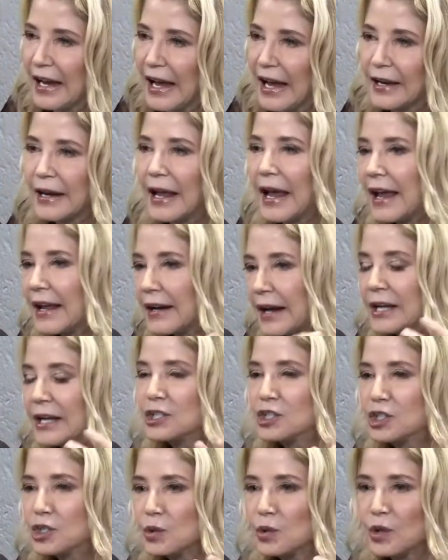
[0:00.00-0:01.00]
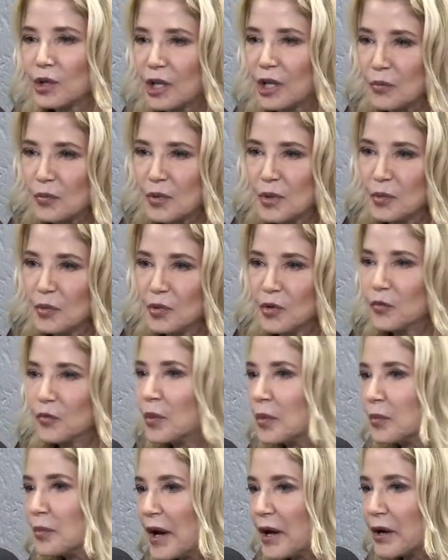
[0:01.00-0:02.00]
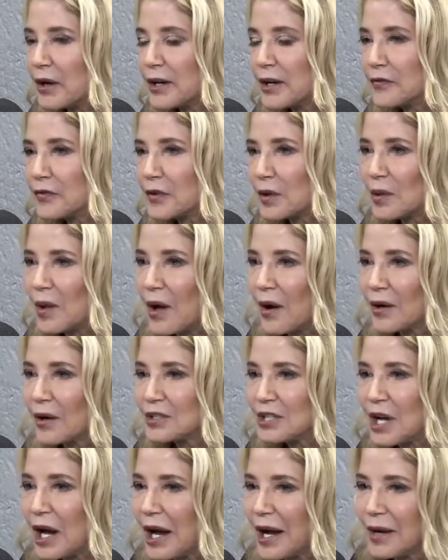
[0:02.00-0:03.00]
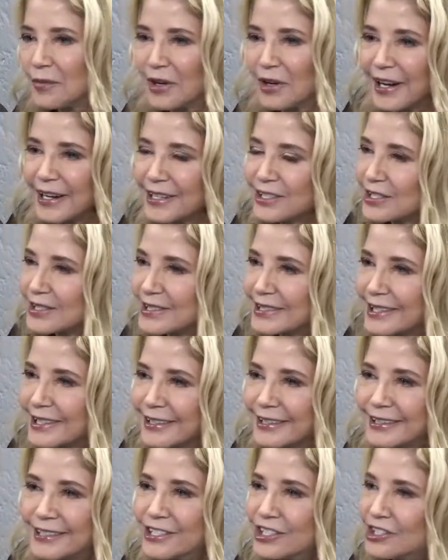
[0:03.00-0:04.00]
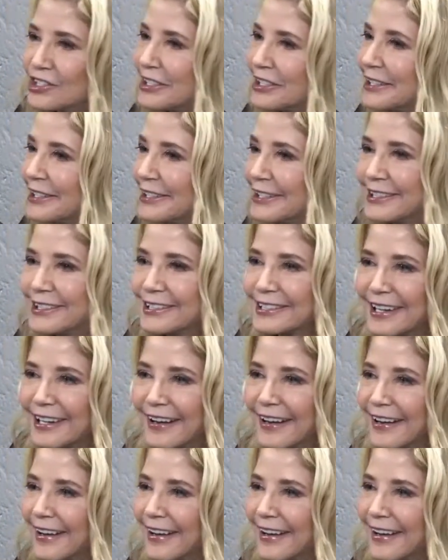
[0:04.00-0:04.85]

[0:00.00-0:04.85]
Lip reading: And I do look at people who have been married for a long time, and I just think, geez,